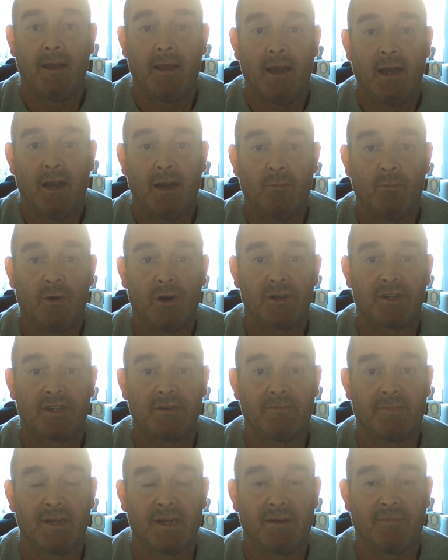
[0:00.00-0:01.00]
And what
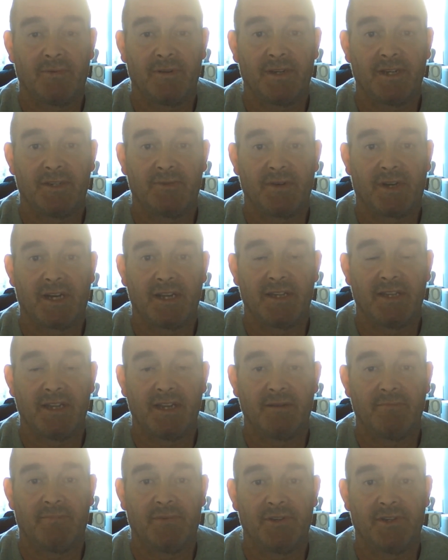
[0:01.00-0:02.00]
simply happens is we can
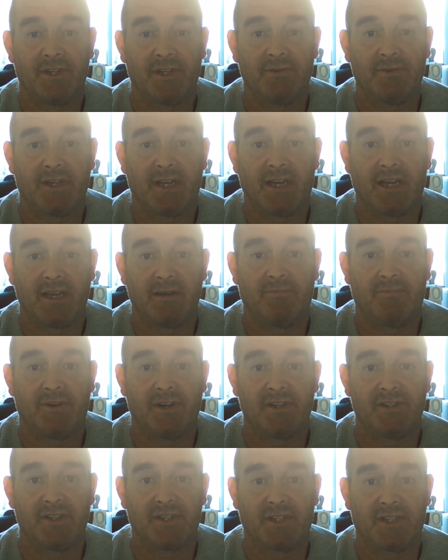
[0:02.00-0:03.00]
then produce high
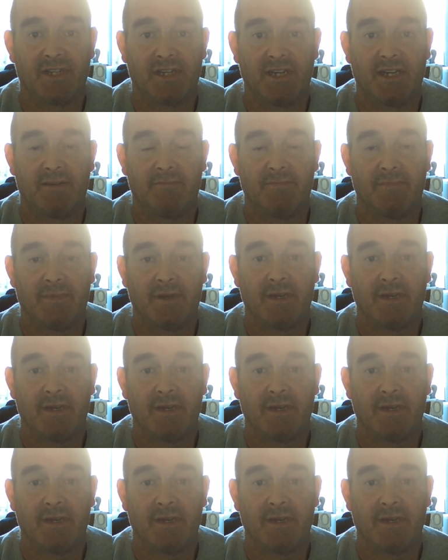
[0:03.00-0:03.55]
pressure steam.